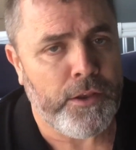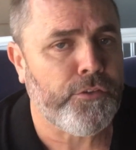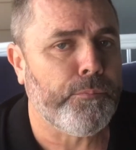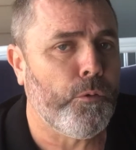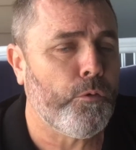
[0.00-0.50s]

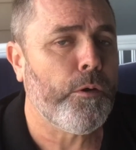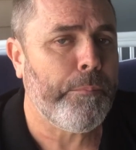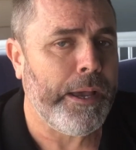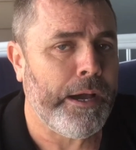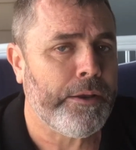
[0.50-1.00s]
It's more
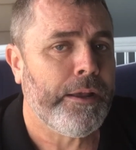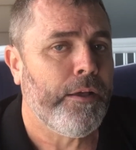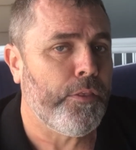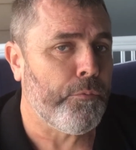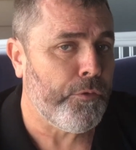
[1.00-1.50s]
about
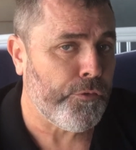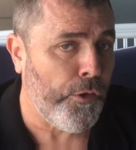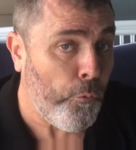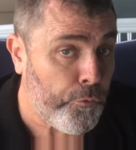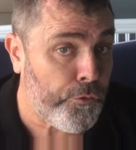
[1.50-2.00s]
the
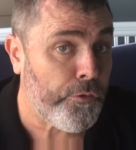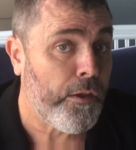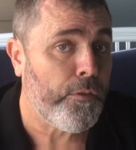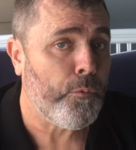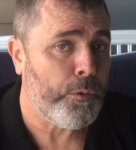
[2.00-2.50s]
results
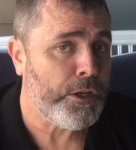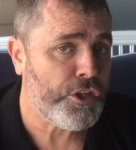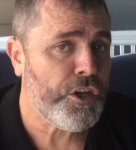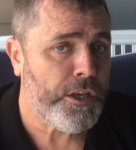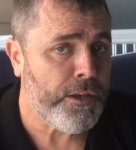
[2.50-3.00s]
that we
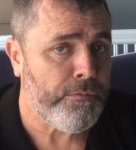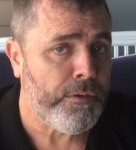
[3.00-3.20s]
achieve.